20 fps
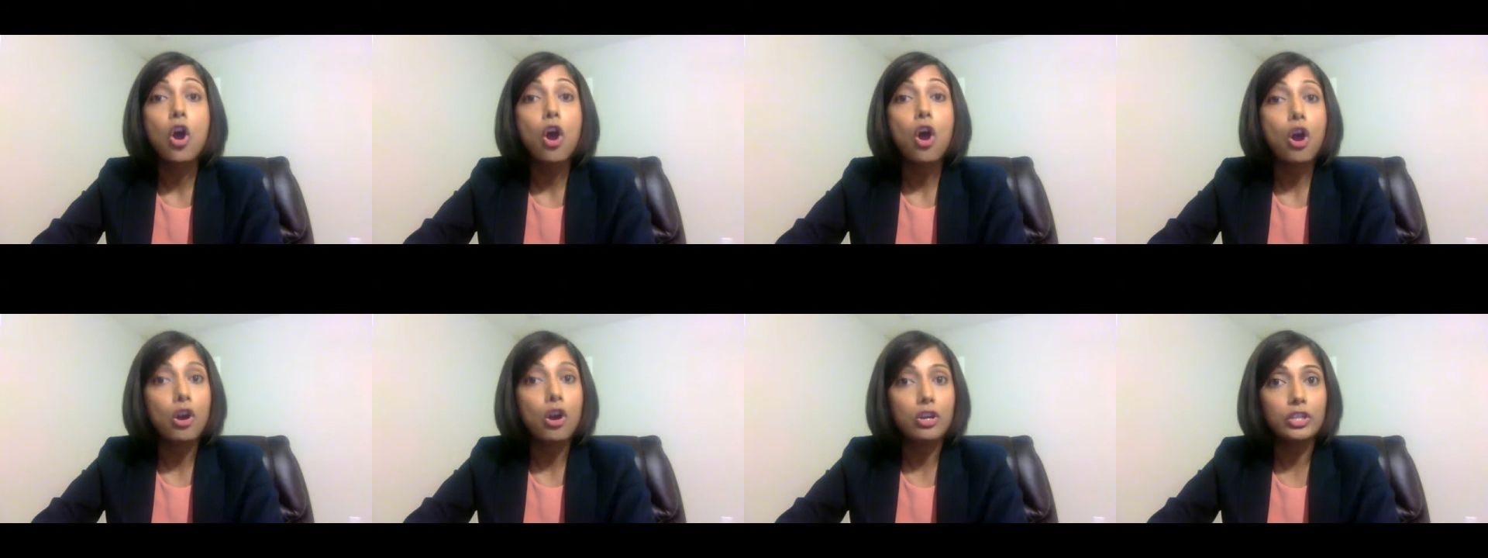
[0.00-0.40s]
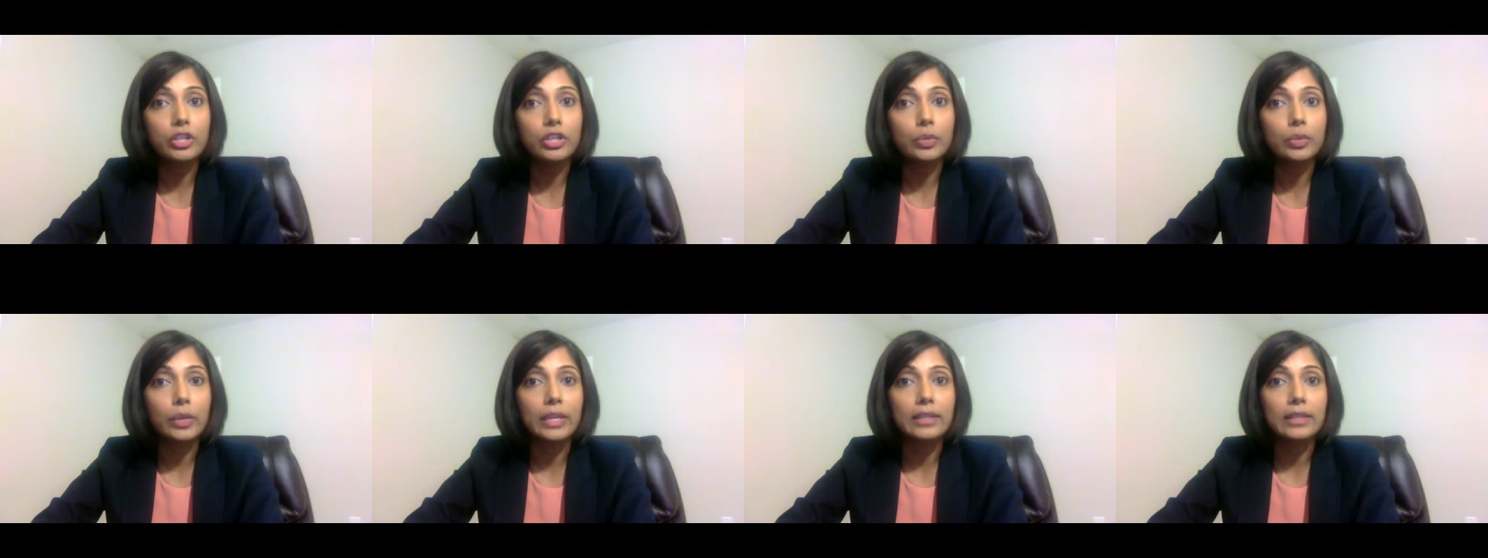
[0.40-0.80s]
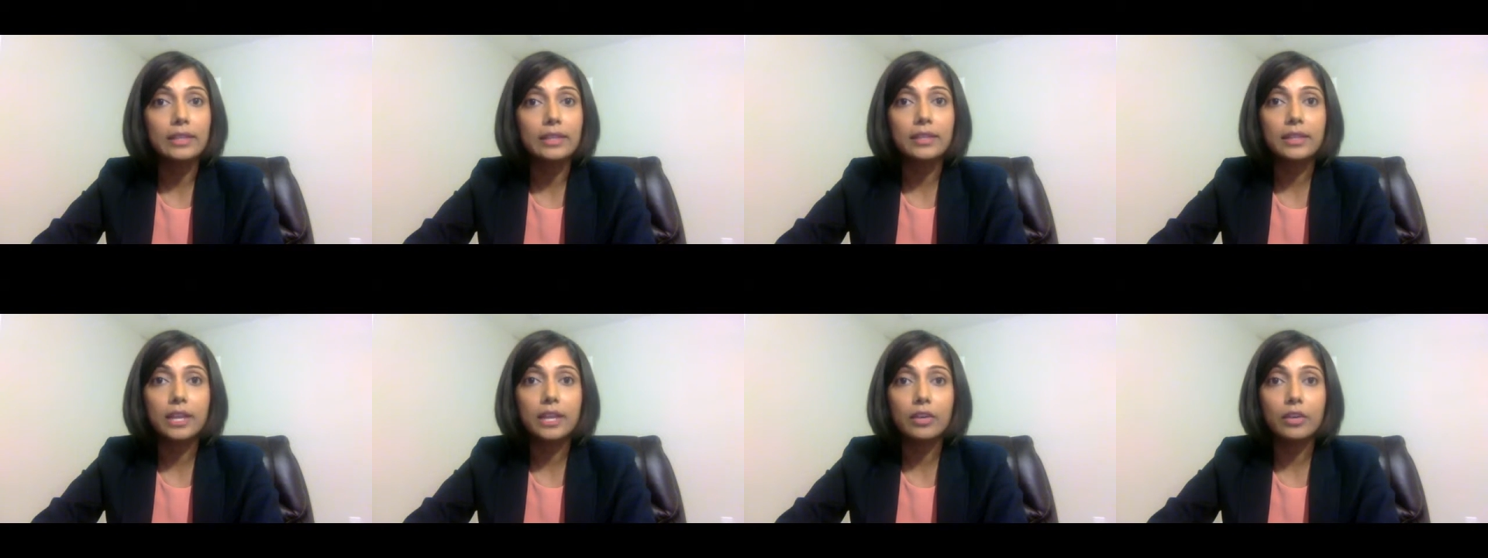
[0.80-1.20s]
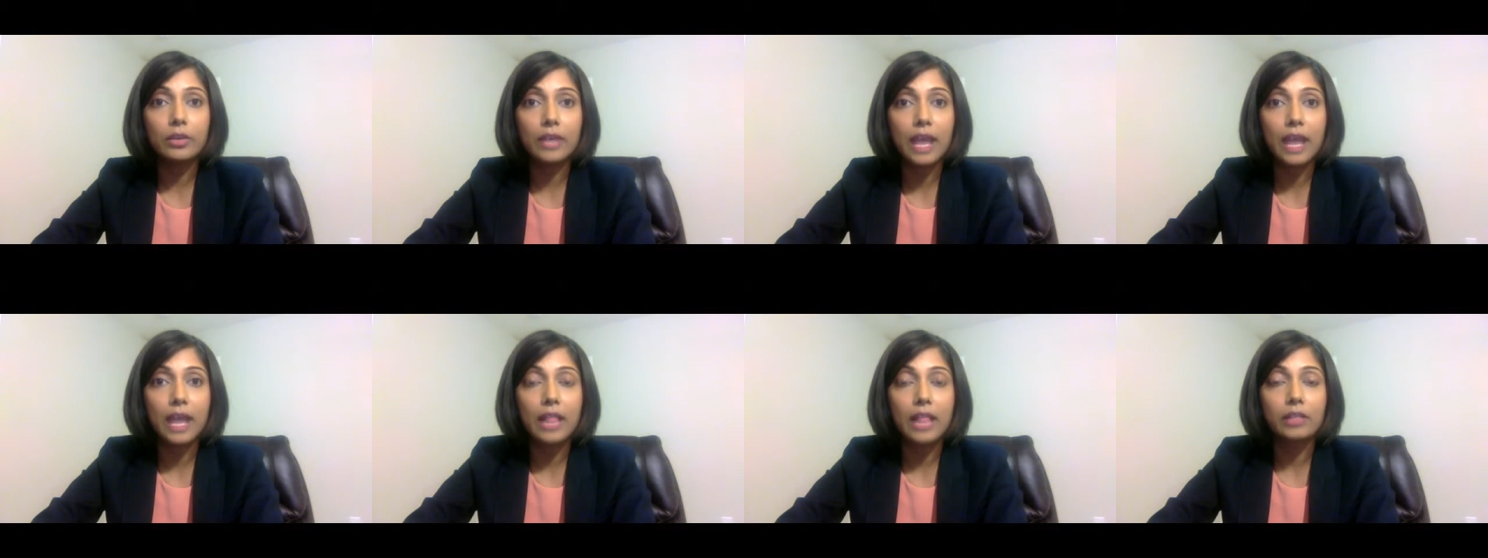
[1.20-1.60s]
arguing that the narrow
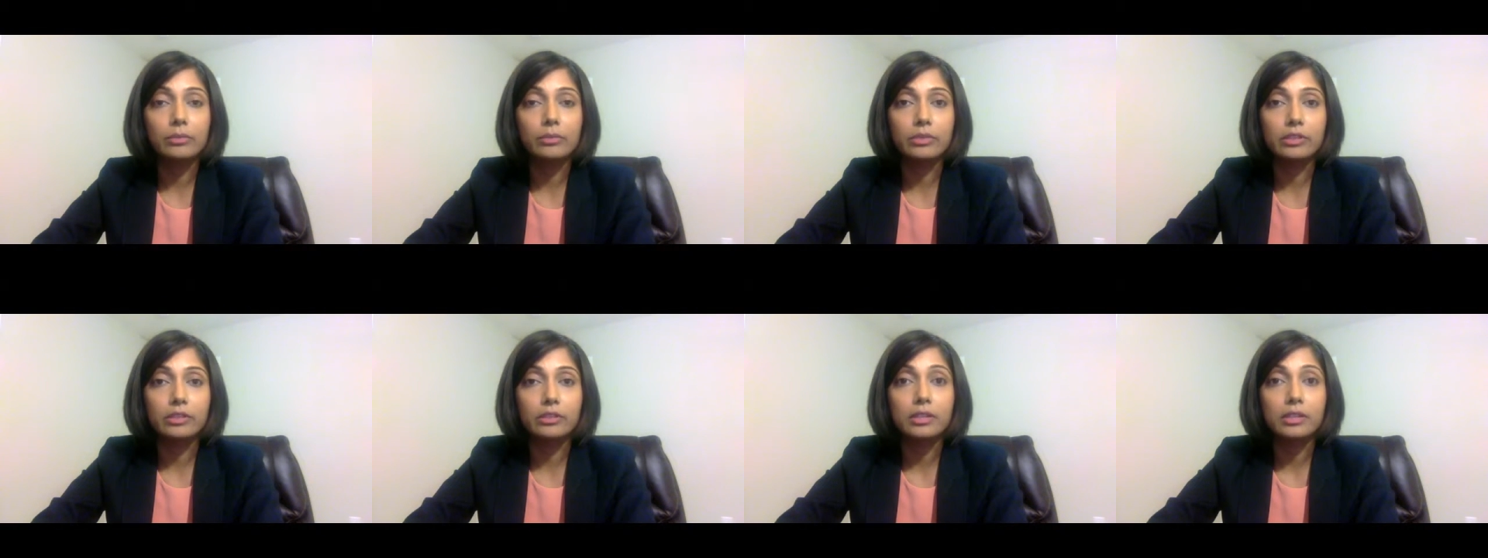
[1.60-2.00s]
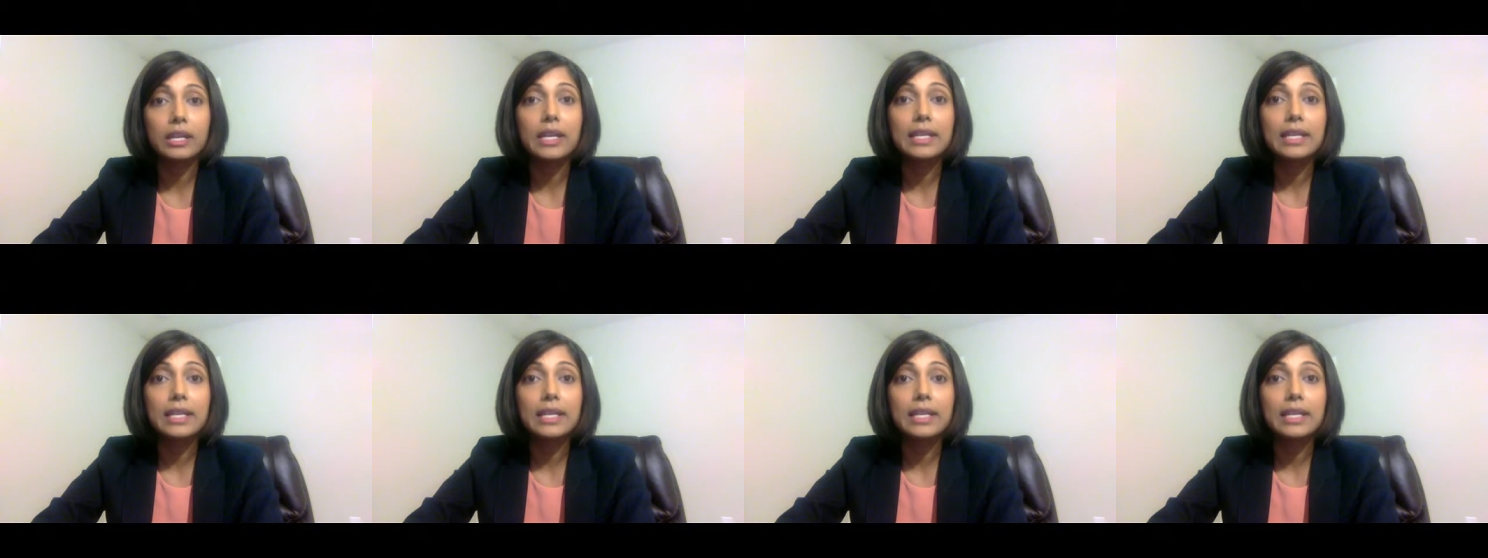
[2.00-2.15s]
caliber